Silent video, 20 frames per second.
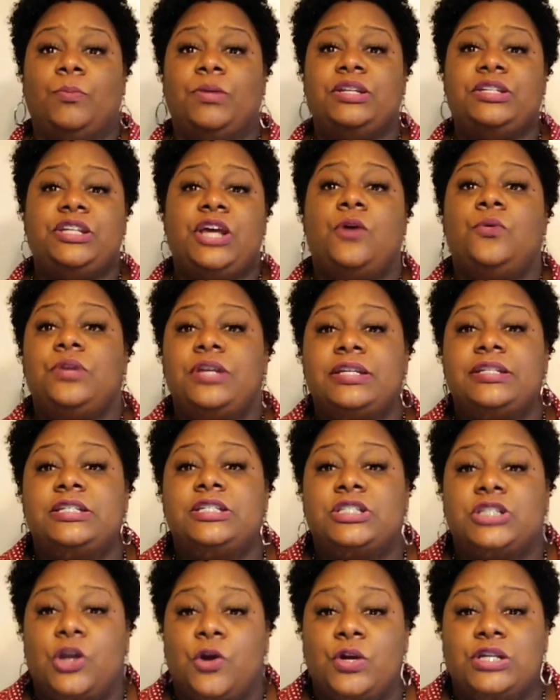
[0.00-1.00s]
But don't get
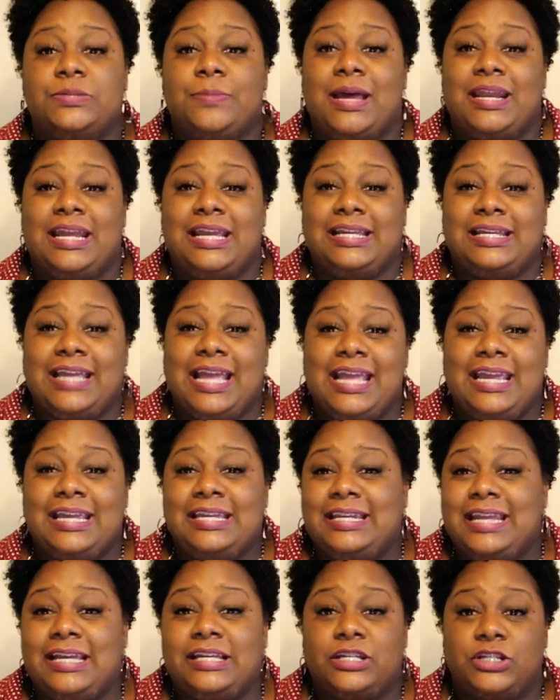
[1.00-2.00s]
discouraged by that
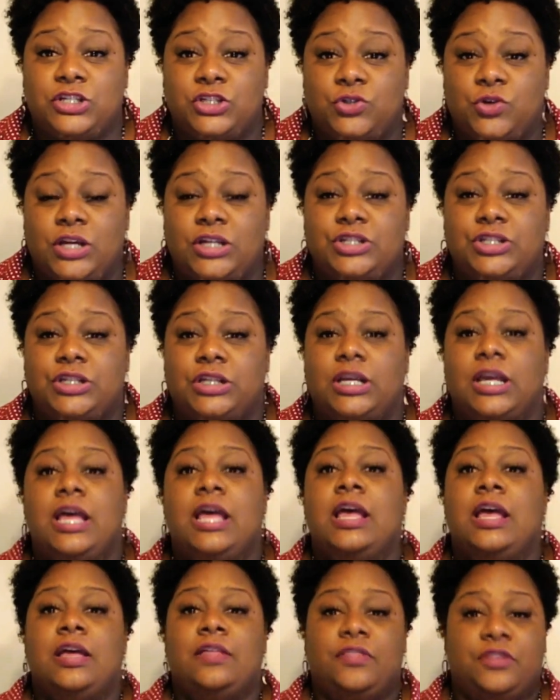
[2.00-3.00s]
gate and that construction.
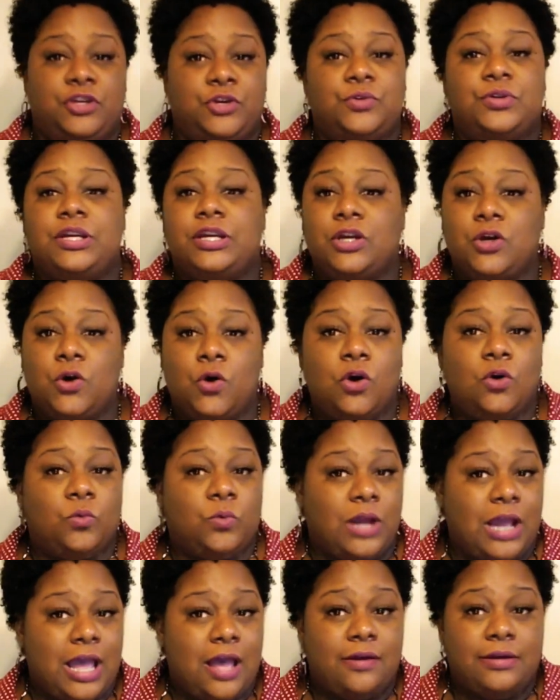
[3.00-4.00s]
You can go
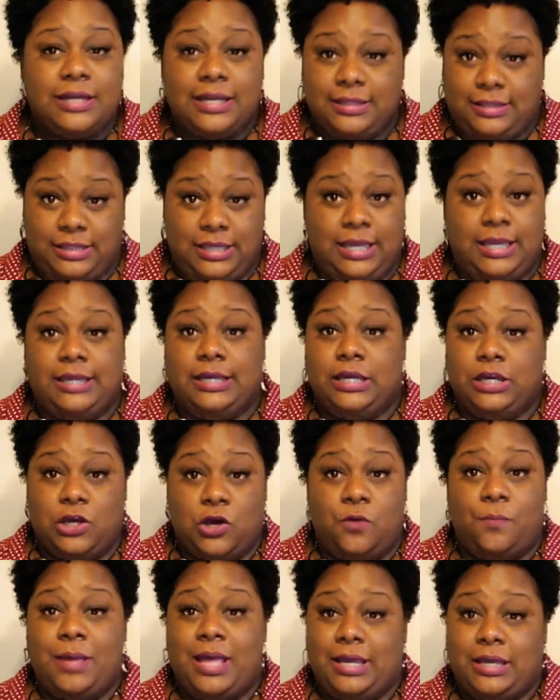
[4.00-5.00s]
around that thing and
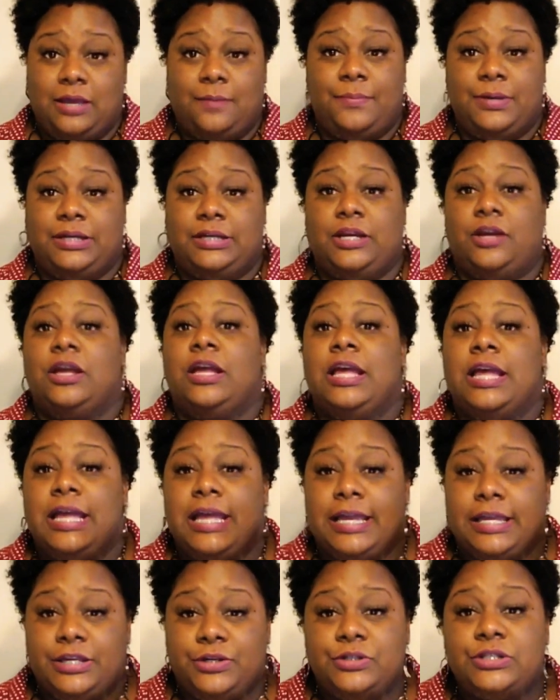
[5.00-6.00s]
go back up in there.
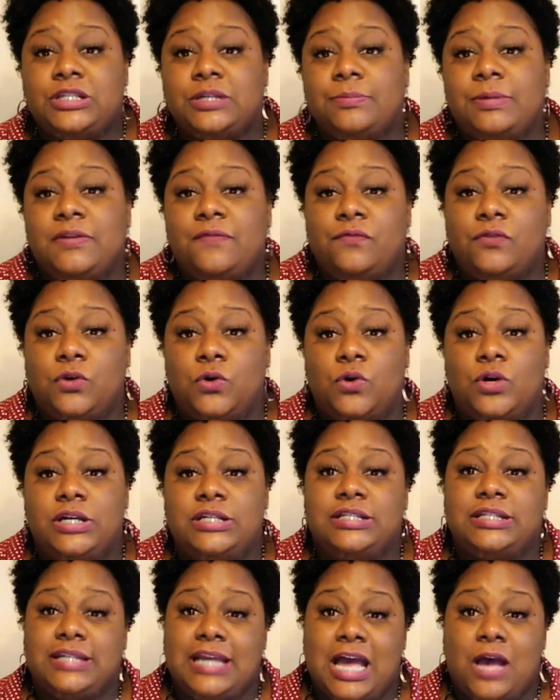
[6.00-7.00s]
It used to be
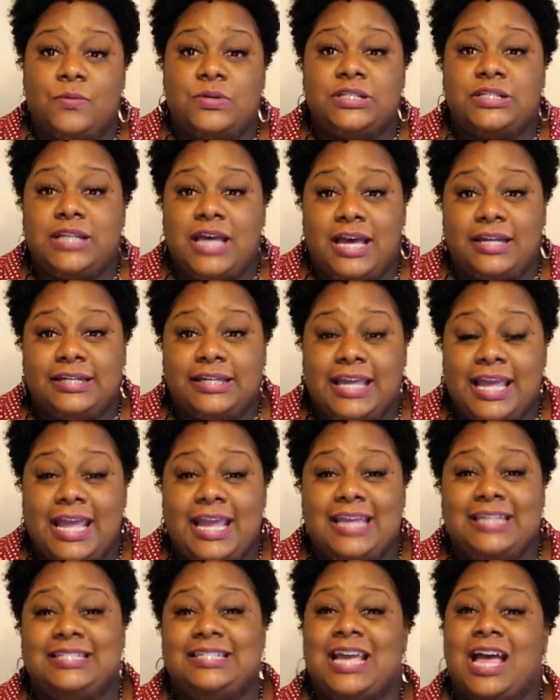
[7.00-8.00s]
Floyds. Now it's Donna
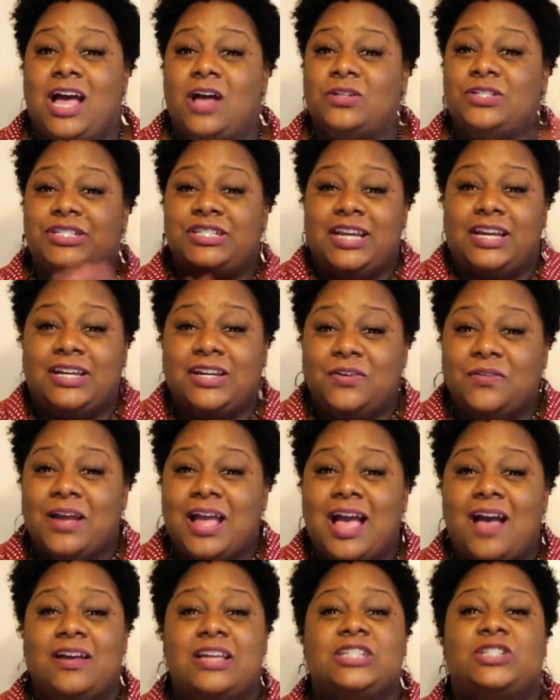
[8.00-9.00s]
K'S. Y'all check her
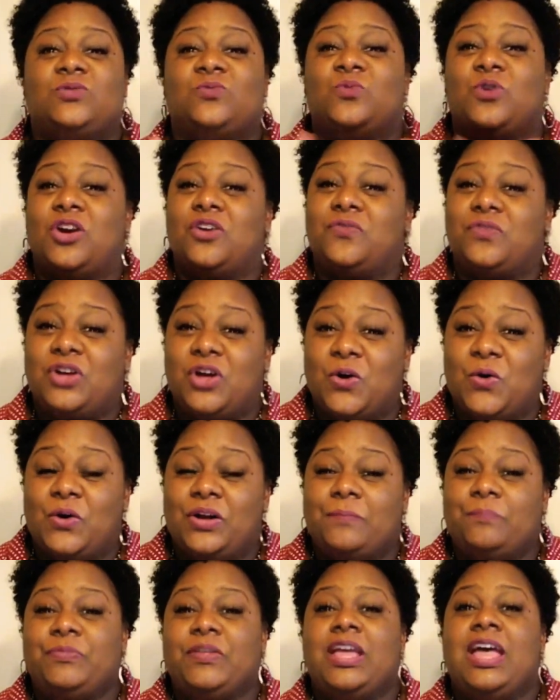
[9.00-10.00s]
out. It's worth
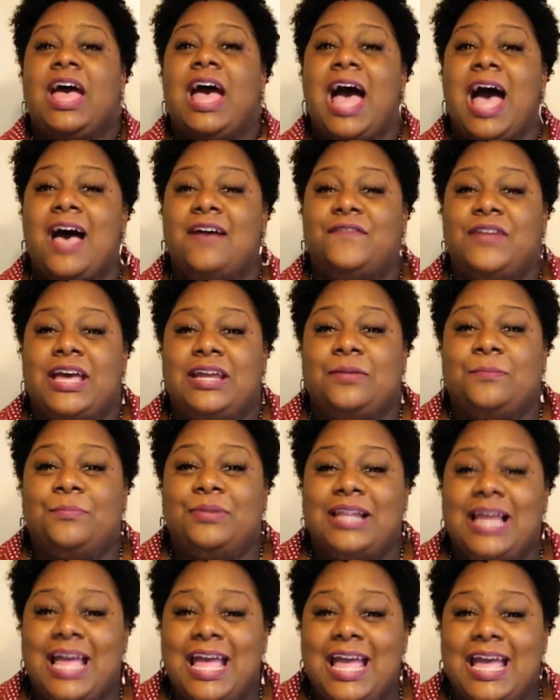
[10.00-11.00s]
going. I've had a
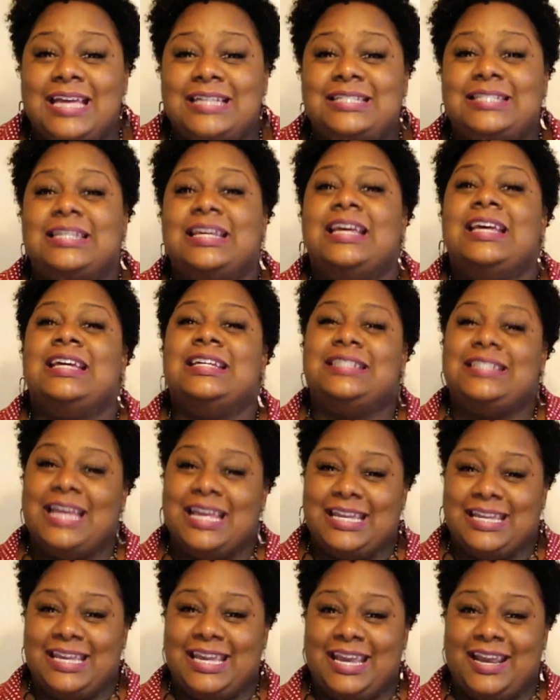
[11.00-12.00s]
blast.
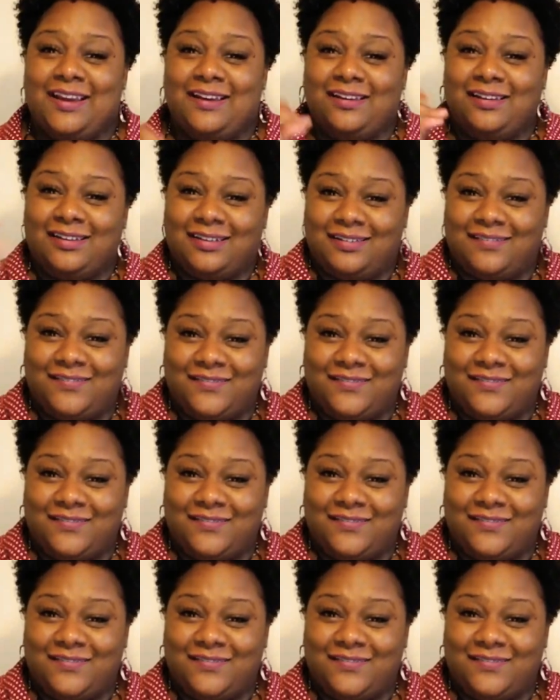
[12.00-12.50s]
Take care.